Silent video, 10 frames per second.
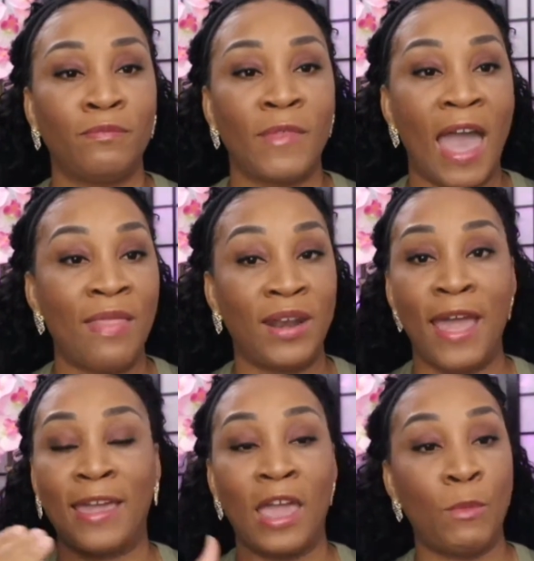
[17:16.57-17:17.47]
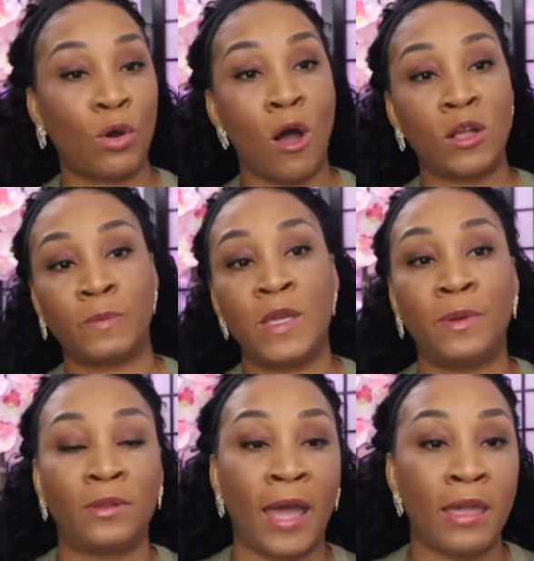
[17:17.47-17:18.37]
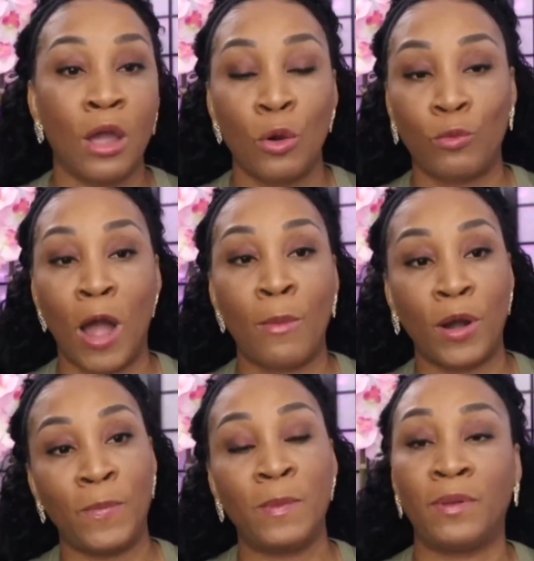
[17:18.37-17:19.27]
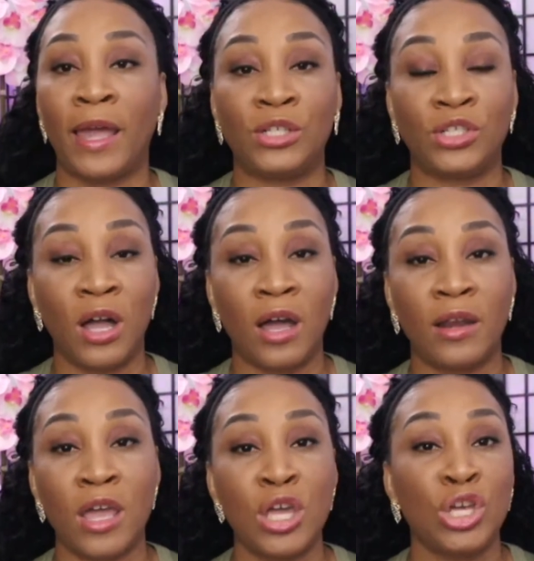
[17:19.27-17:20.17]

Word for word: And then I came across people like Robert and people like John